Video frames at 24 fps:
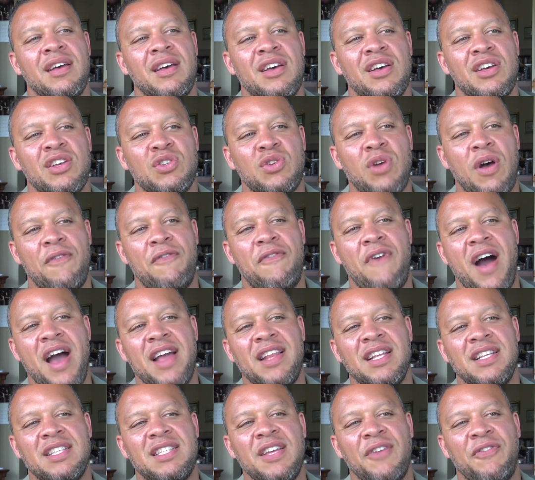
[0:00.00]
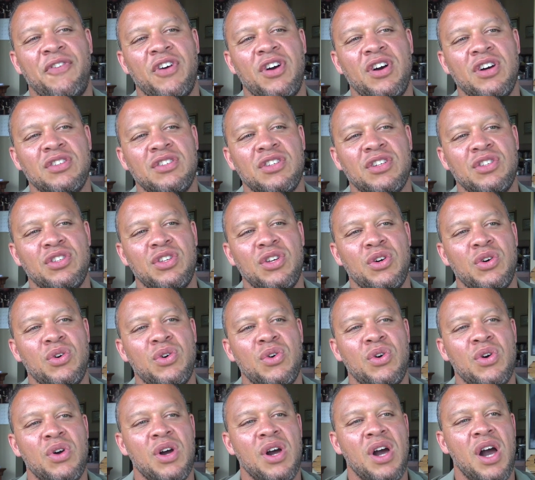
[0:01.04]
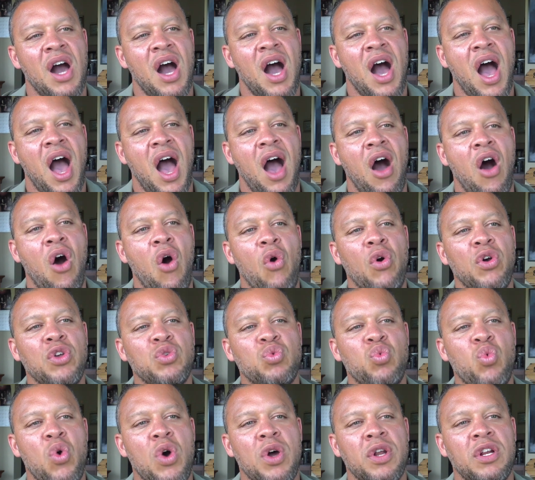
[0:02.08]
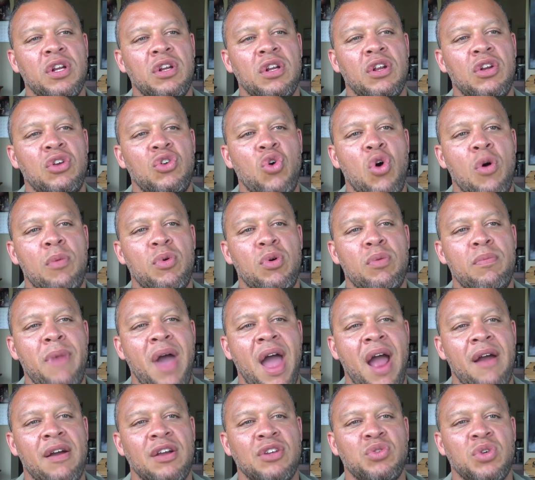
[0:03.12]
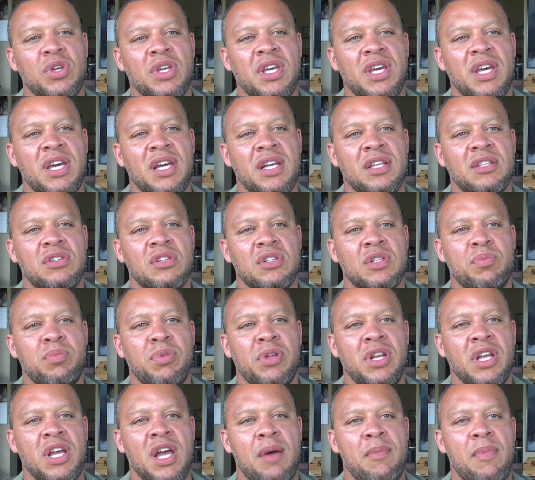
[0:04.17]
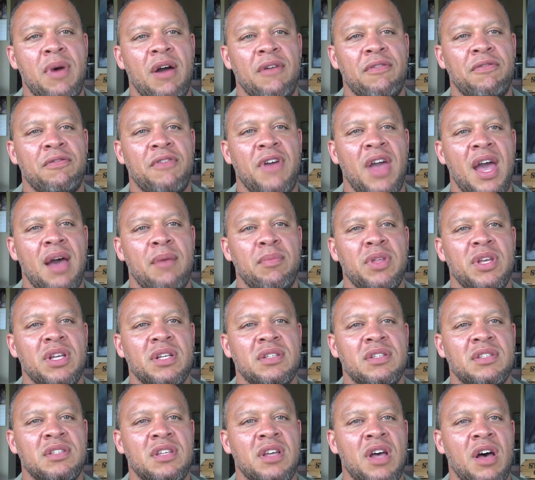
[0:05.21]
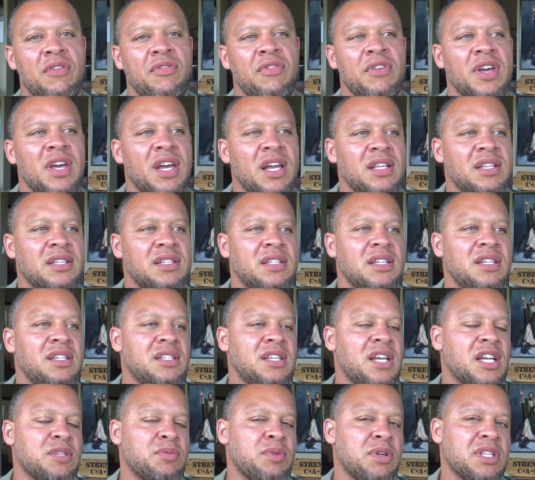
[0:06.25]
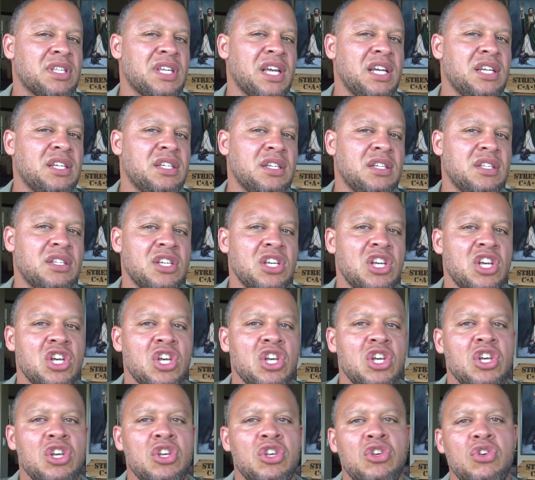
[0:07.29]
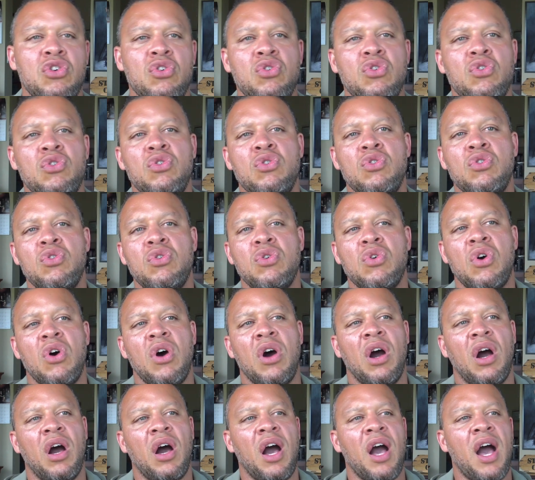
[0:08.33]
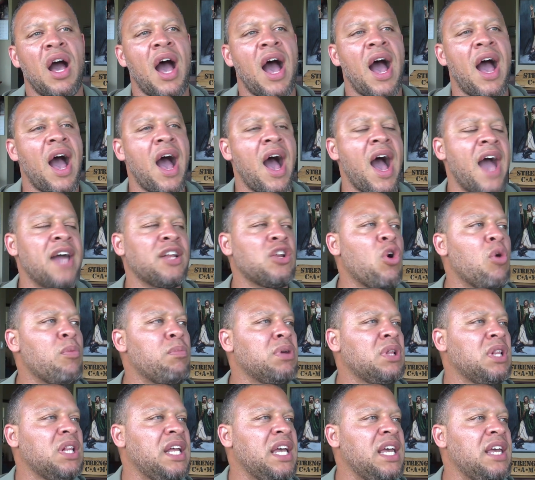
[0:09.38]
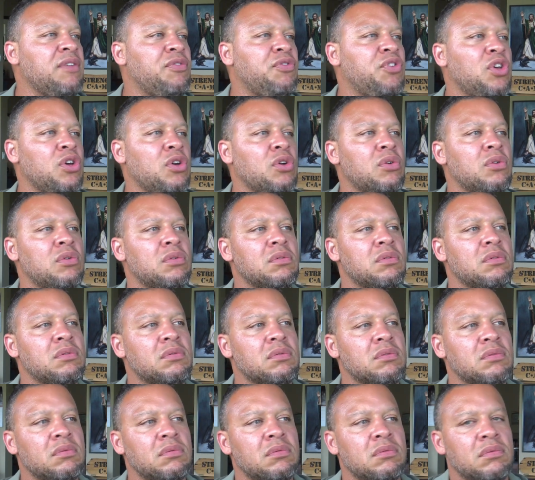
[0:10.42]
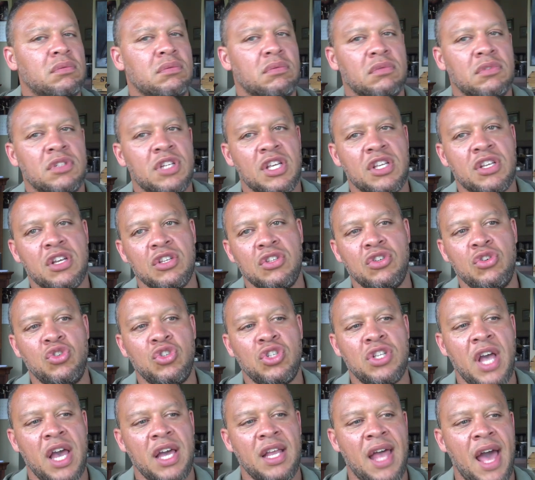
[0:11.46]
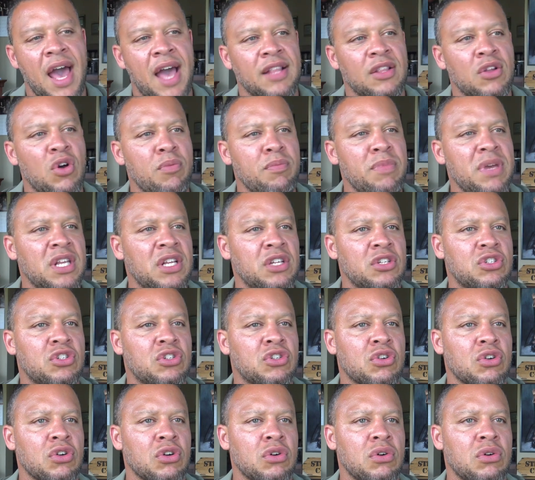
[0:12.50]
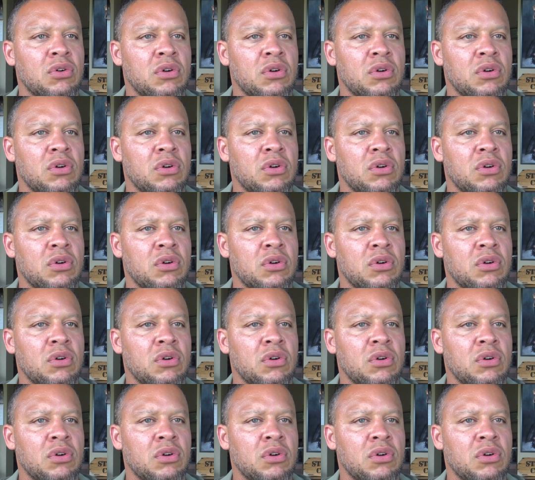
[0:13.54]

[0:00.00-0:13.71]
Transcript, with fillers: So I find it difficult to do. I always wanted a normal marriage with kids, so splitting up my family is tough against these expectations. You, I don't believe you. Just because you say that don't mean it's true.